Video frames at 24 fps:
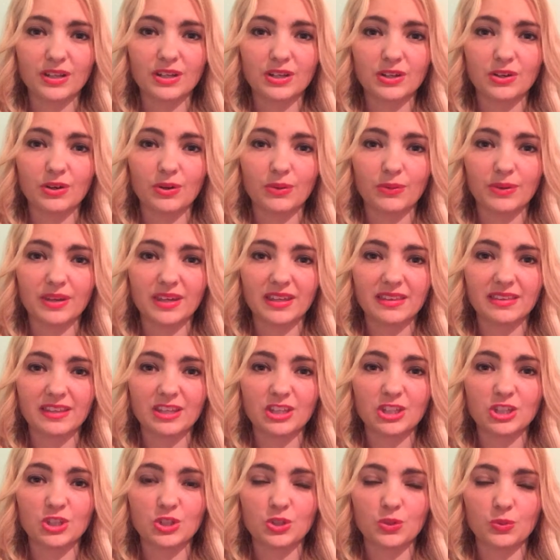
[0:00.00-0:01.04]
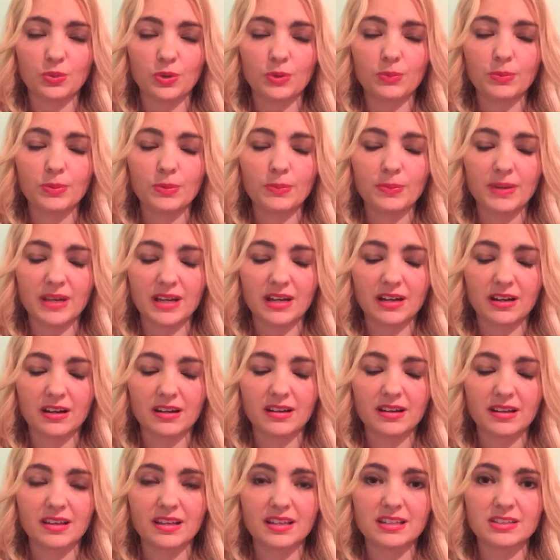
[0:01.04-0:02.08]
and knowing that you are
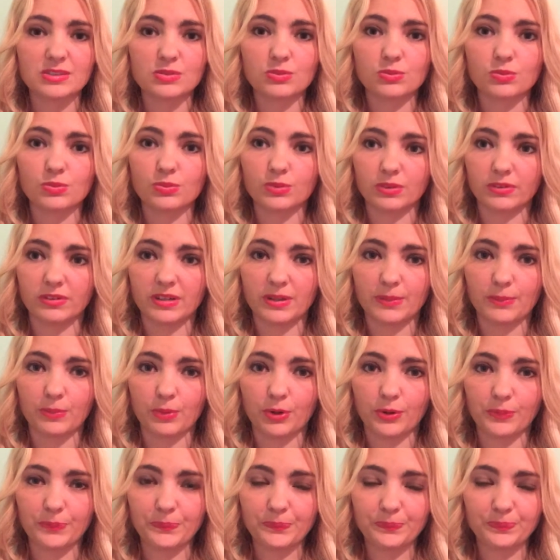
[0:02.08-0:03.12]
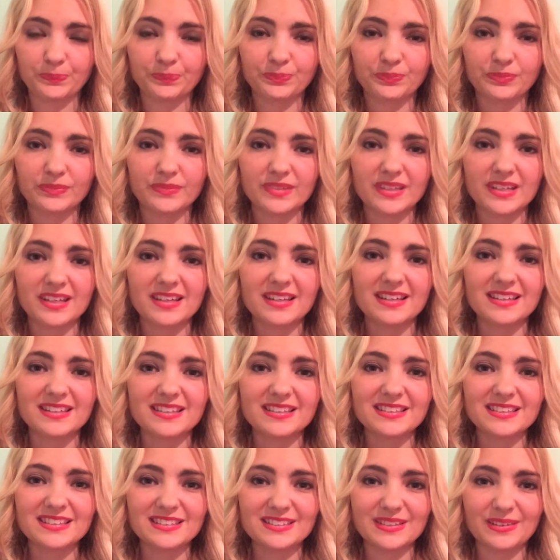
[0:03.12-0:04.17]
prepared is really important.
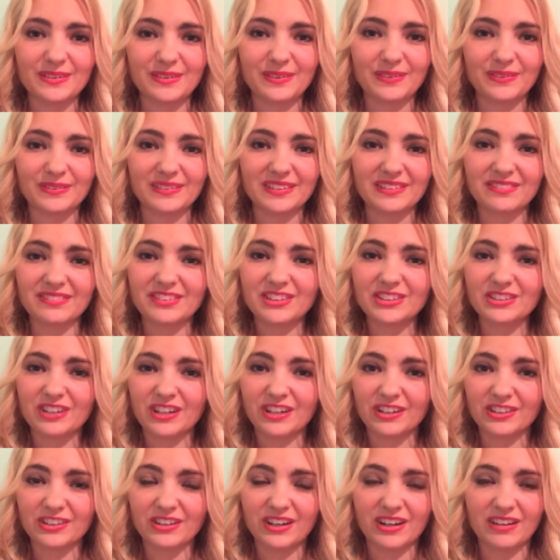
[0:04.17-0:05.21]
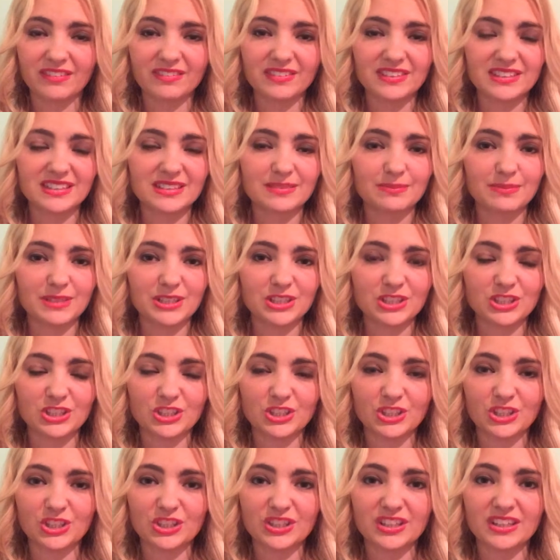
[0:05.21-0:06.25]
So definitely try on your outfits and make
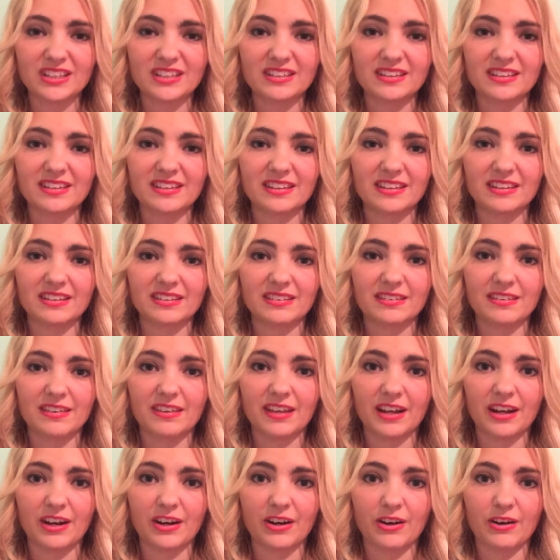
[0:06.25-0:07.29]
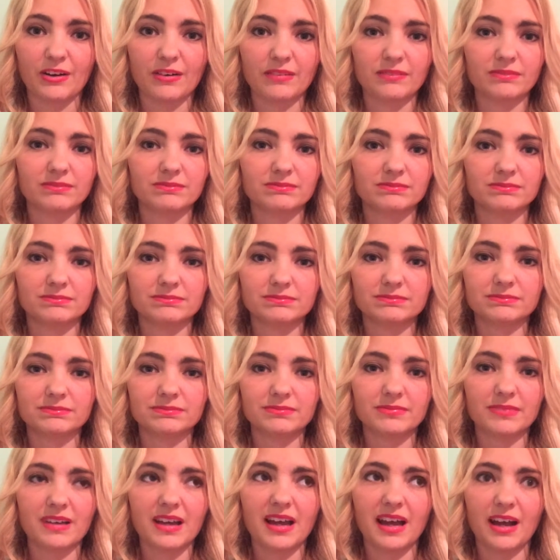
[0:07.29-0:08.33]
sure that they're
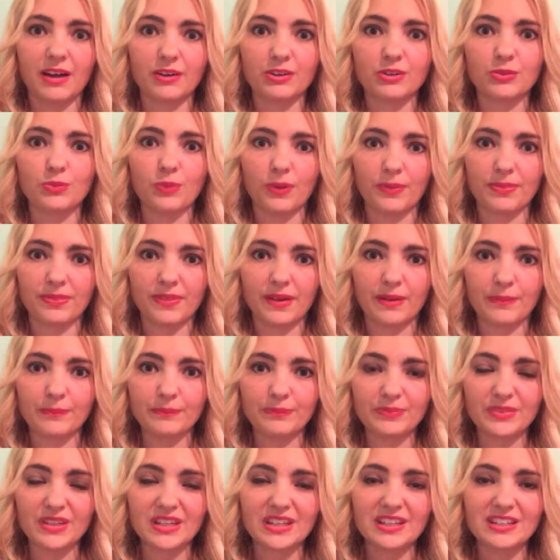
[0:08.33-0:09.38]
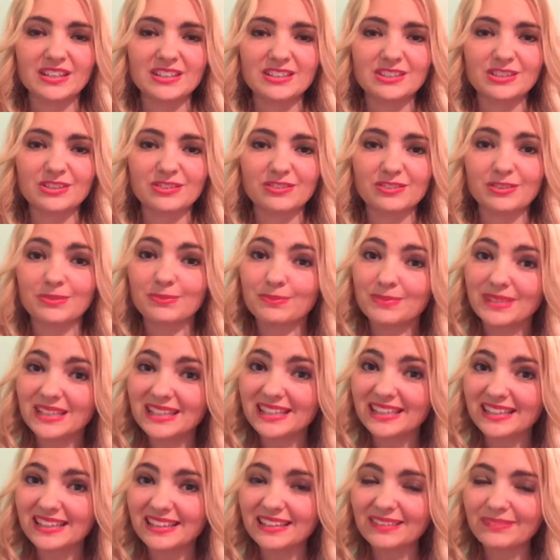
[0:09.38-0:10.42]
how you want them. So for
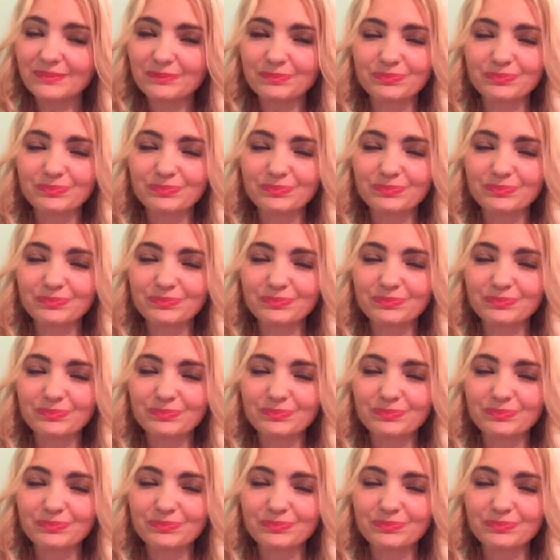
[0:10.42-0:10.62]
me,